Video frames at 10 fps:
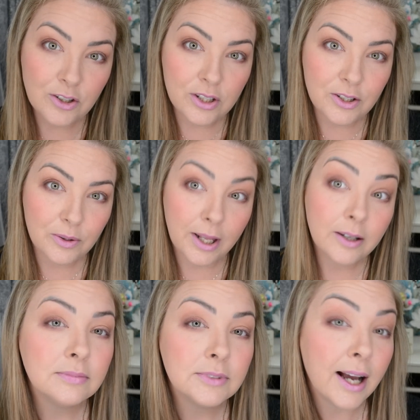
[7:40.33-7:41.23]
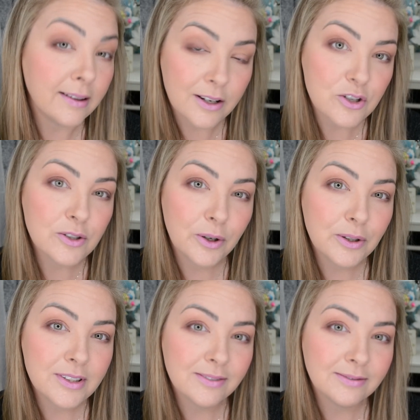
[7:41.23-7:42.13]
actually do like the eyelashes
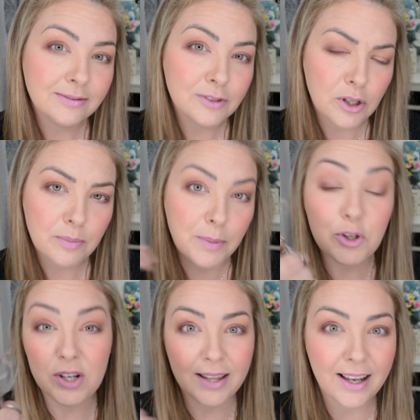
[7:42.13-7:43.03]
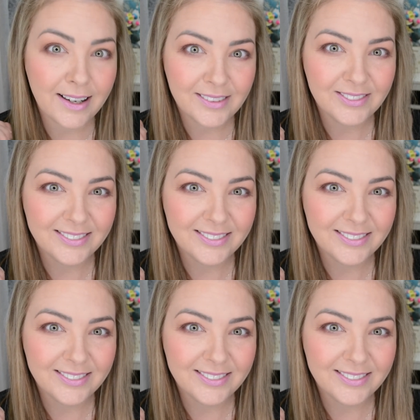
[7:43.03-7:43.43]
curled, so maybe you should add that in.